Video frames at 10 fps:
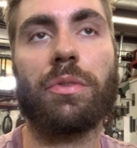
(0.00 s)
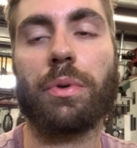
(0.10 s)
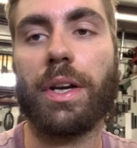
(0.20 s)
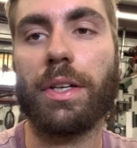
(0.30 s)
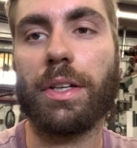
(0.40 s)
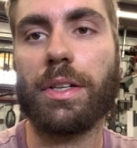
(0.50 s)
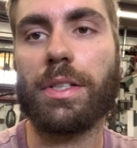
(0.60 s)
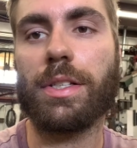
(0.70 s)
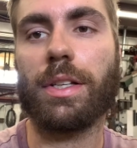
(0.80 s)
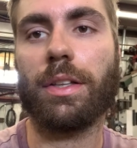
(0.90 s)
the
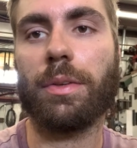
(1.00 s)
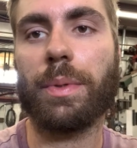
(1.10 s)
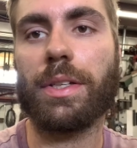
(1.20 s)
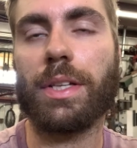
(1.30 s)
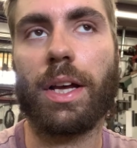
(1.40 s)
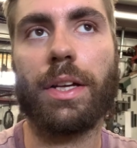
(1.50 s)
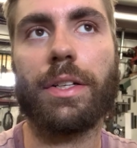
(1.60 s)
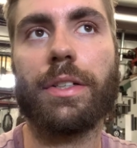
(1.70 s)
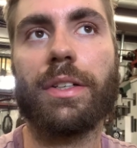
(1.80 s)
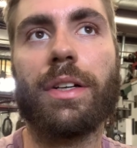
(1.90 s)
radius is a little bit tighter.